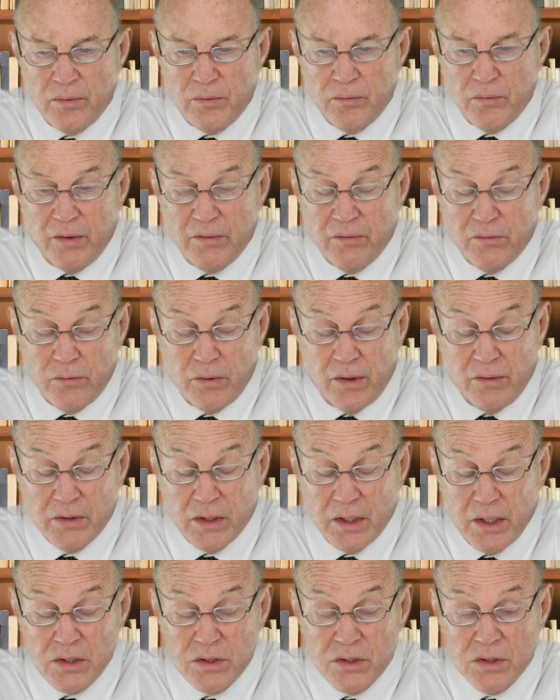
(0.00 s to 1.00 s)

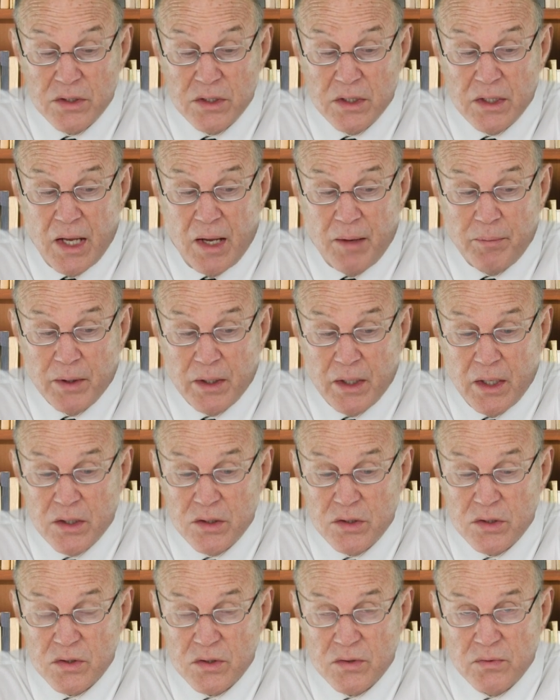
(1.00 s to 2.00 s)
revelations in
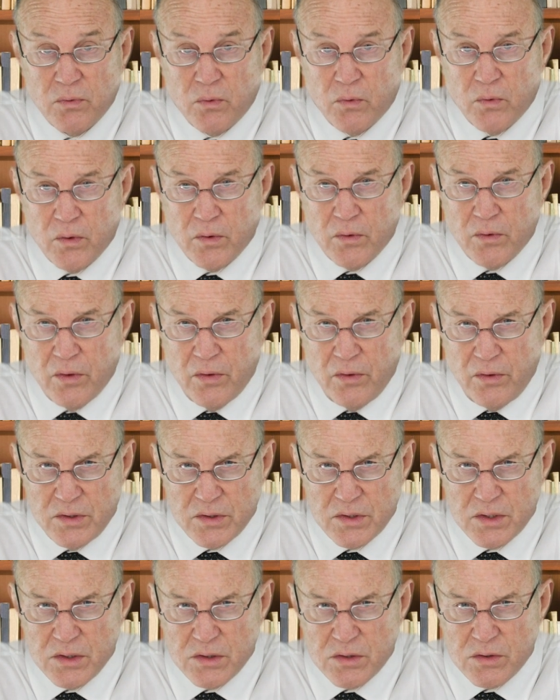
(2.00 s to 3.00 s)
applications for
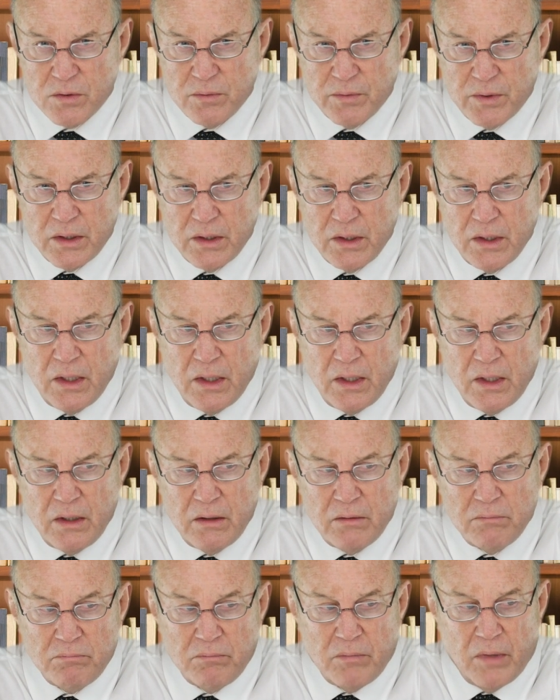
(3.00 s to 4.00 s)
this instrument
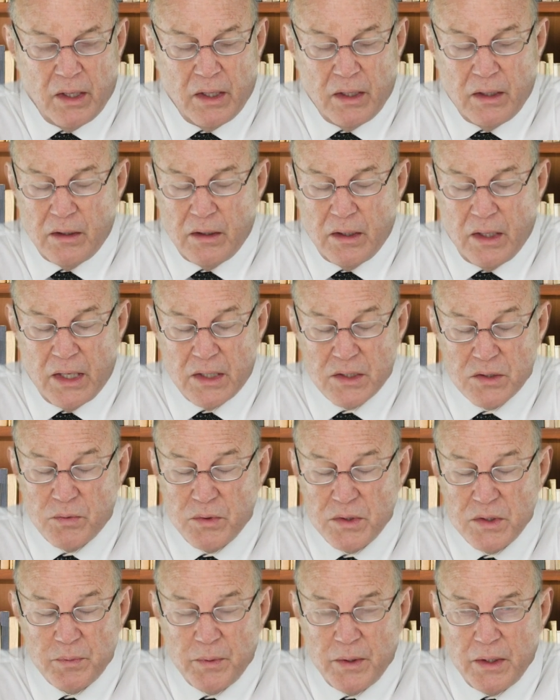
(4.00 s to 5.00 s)
as
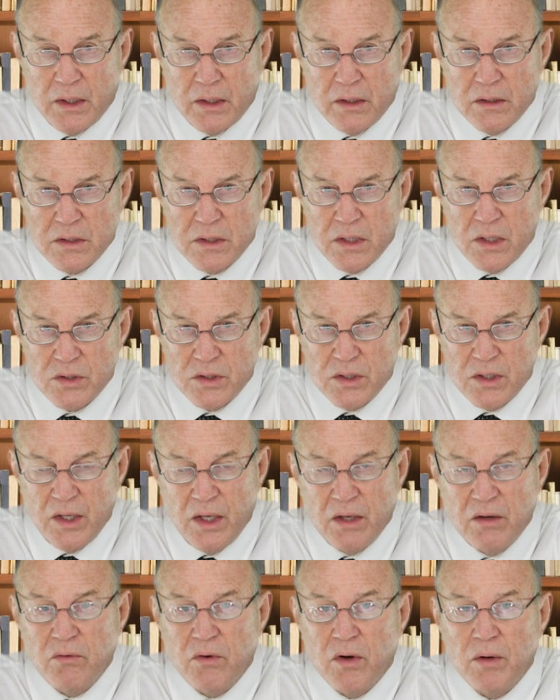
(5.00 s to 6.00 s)
we speak, essentially.
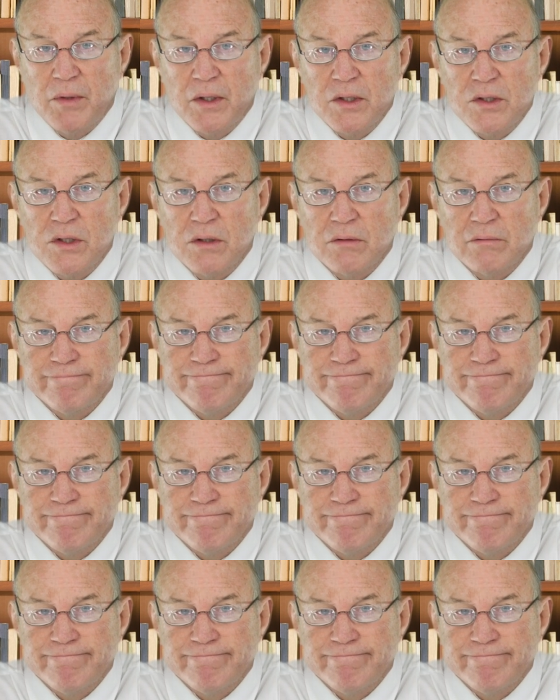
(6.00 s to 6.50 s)
Thank you very much,